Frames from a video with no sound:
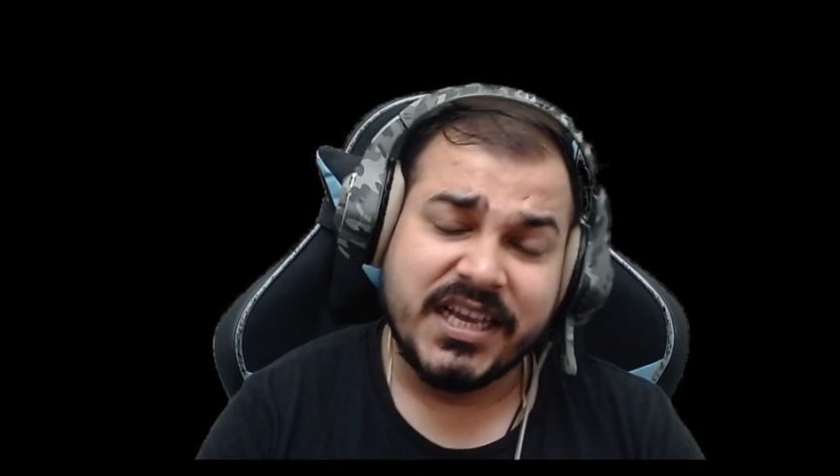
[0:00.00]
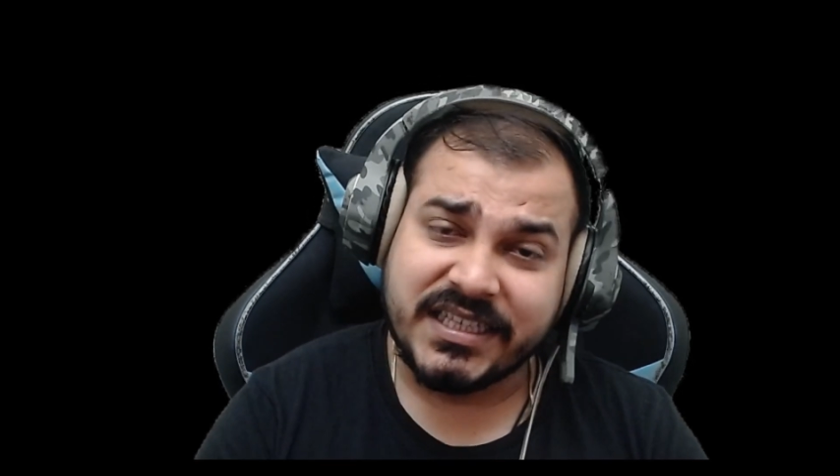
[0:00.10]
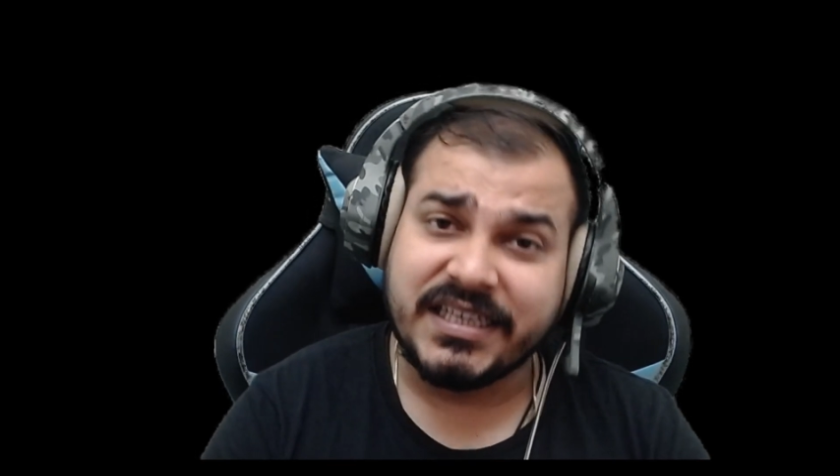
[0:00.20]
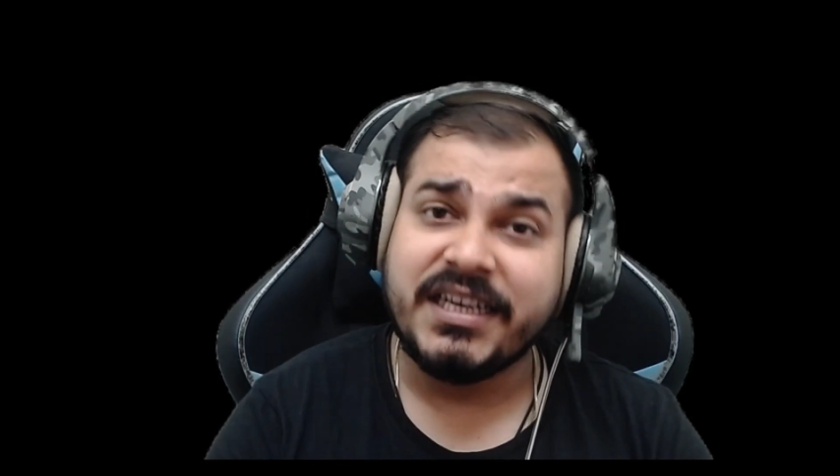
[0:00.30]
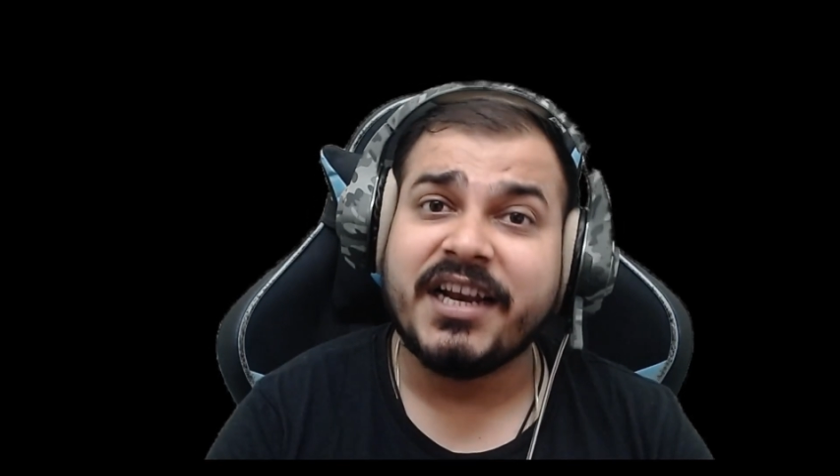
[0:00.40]

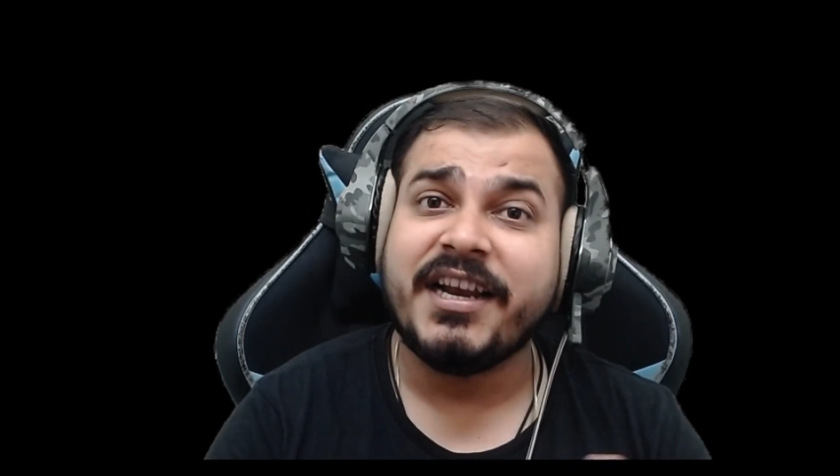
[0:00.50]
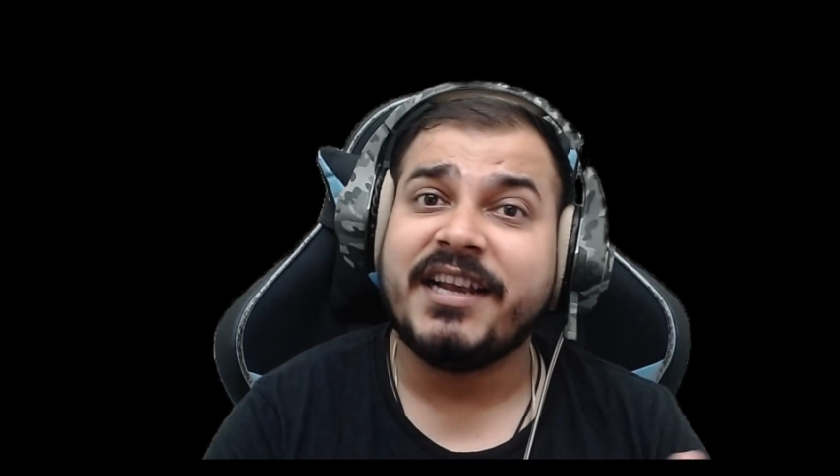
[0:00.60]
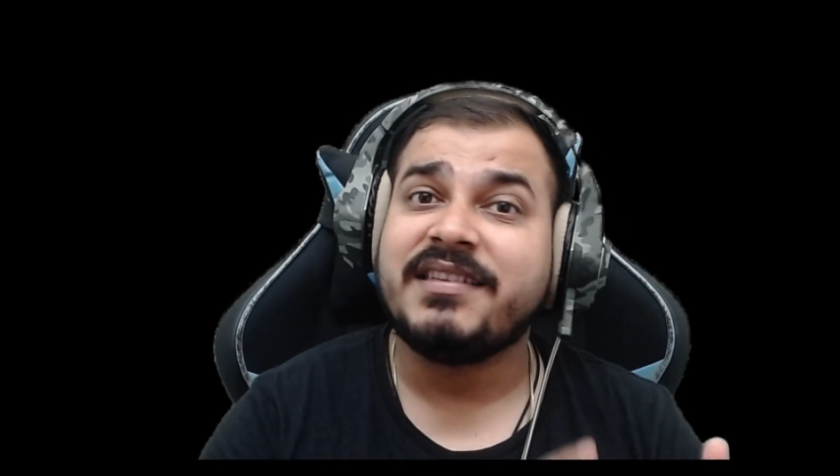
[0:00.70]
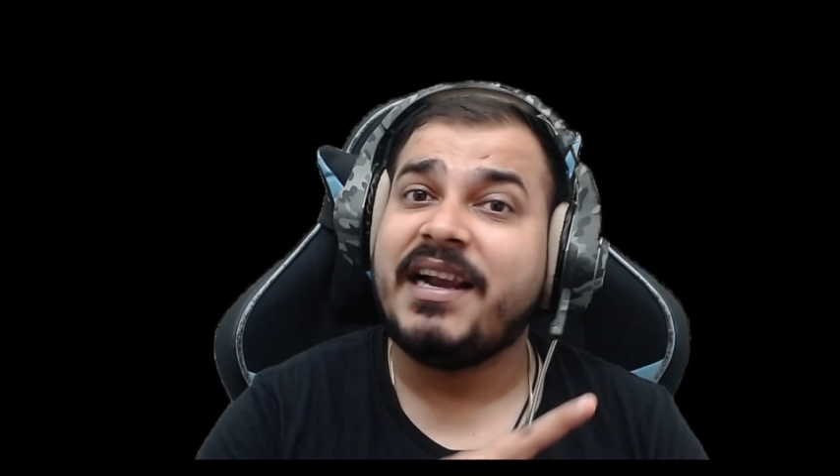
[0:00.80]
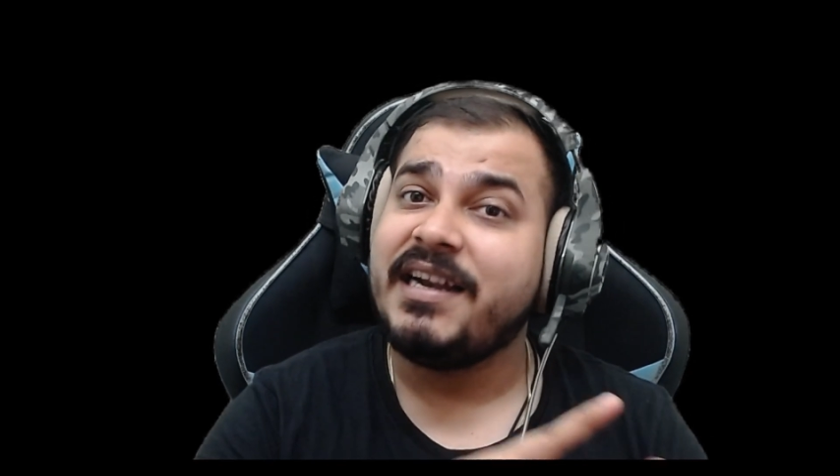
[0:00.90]
senior
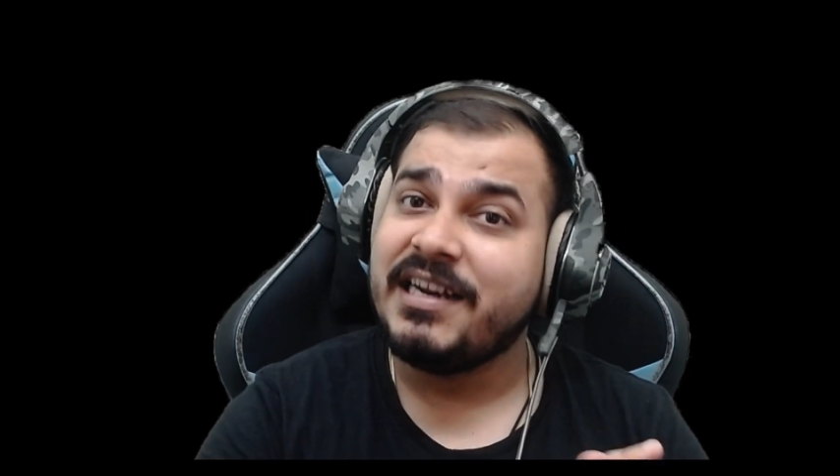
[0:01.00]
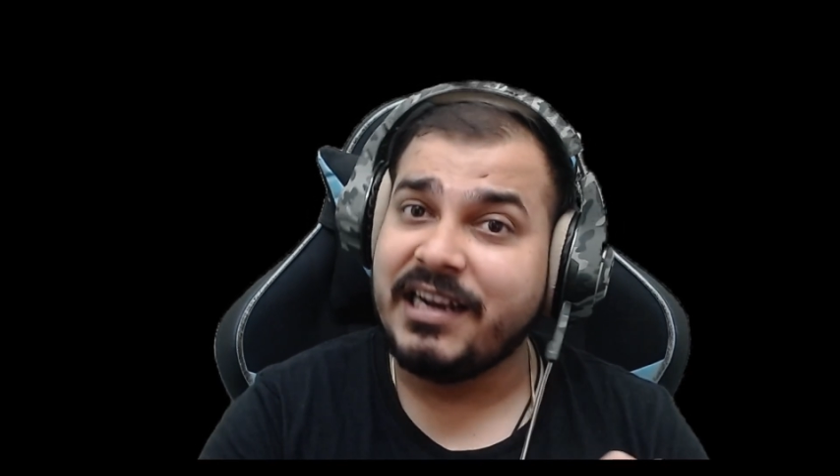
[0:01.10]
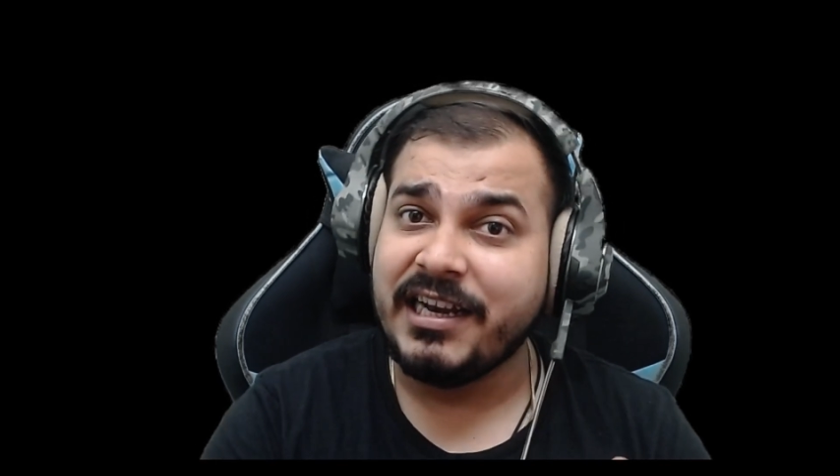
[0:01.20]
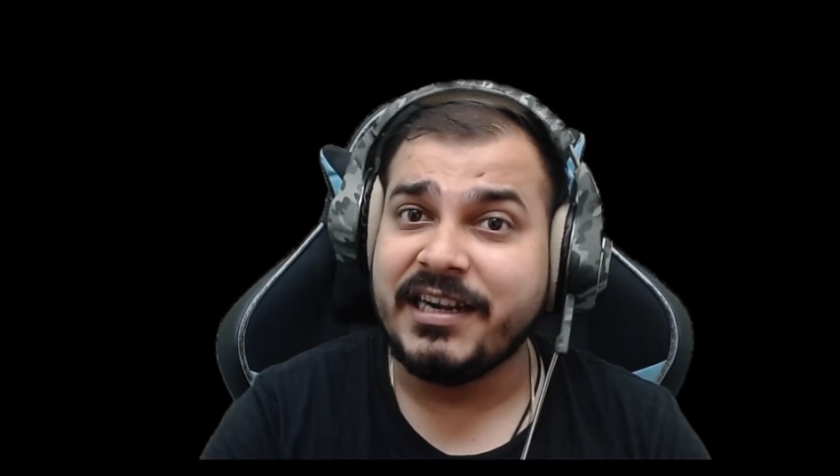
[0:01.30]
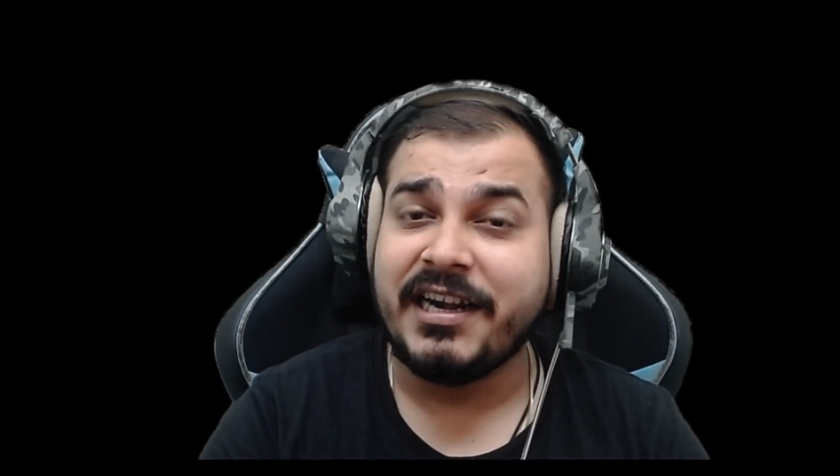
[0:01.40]
data scientist,
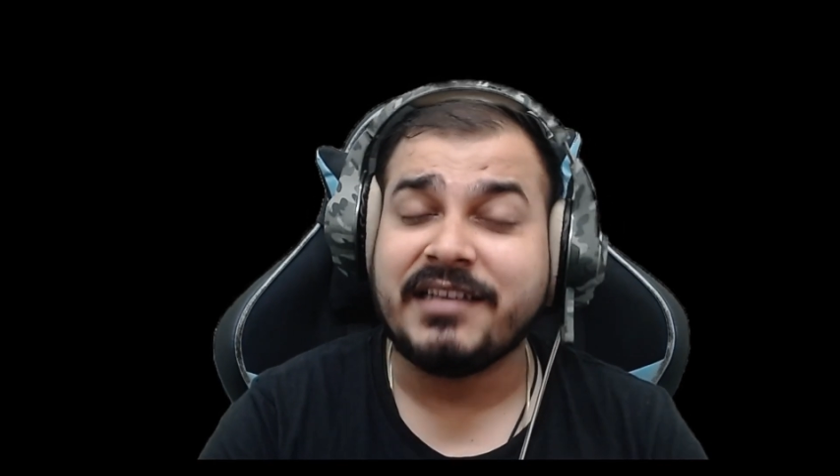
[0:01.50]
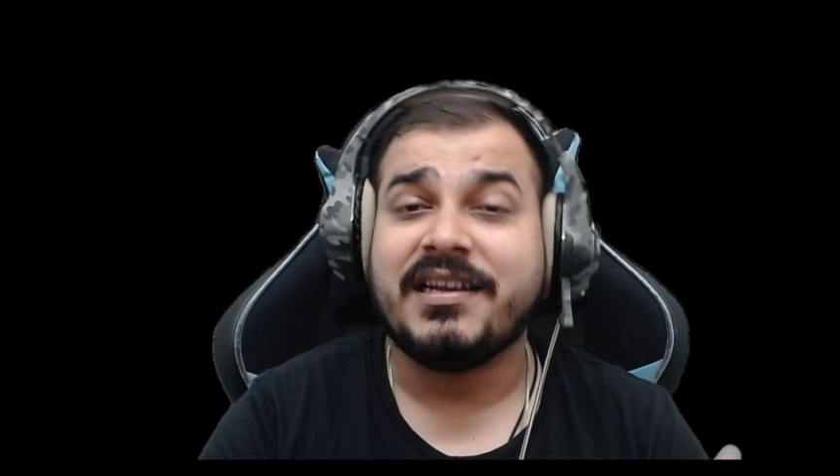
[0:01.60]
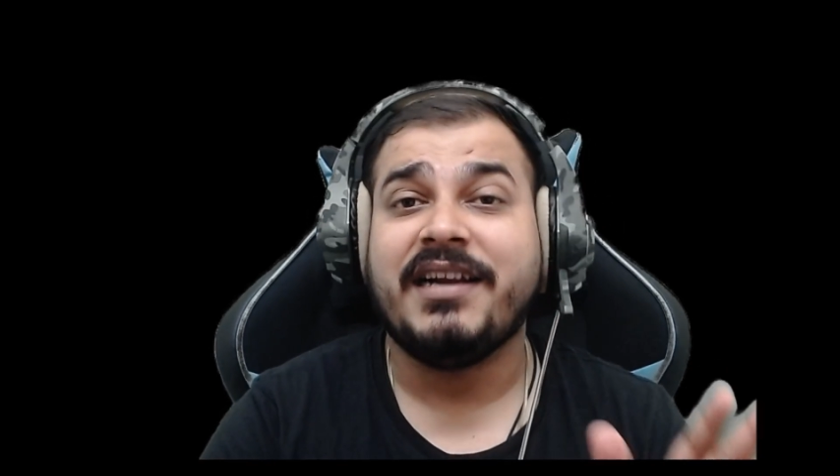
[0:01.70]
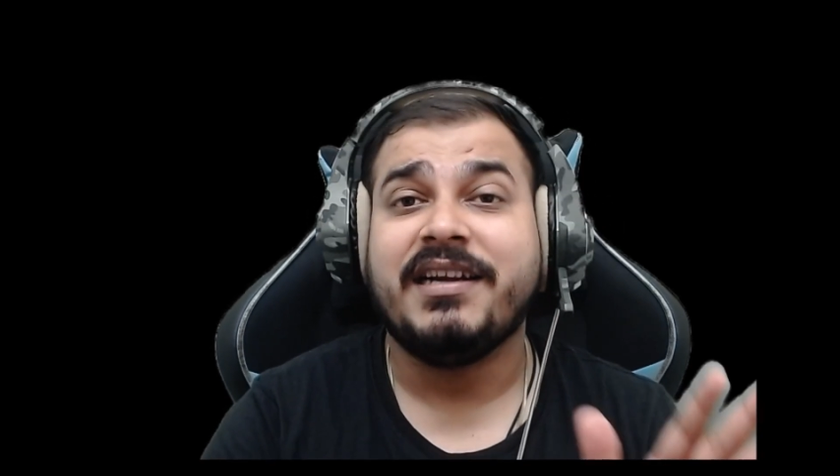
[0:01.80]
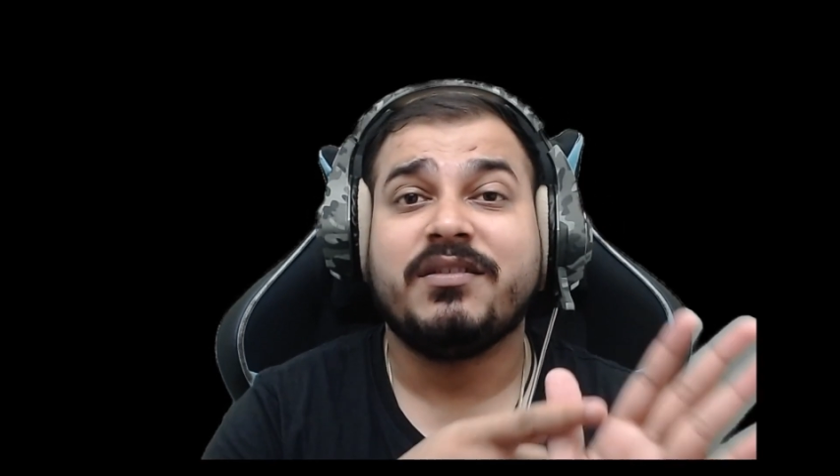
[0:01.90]
lead data
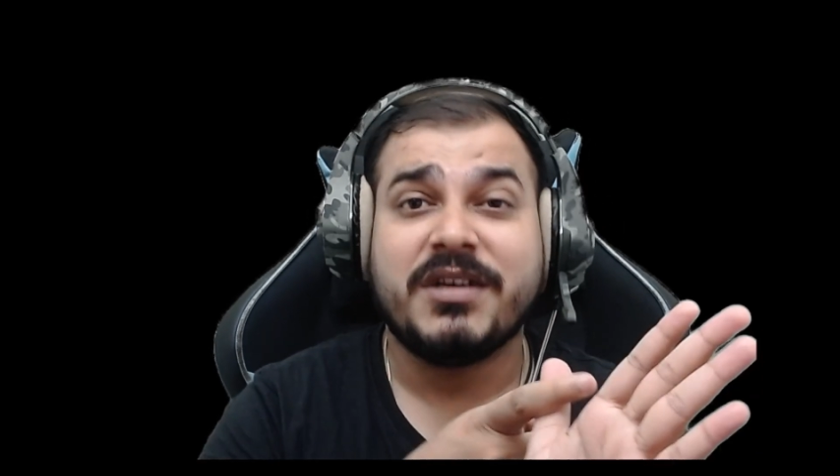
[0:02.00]
scientist,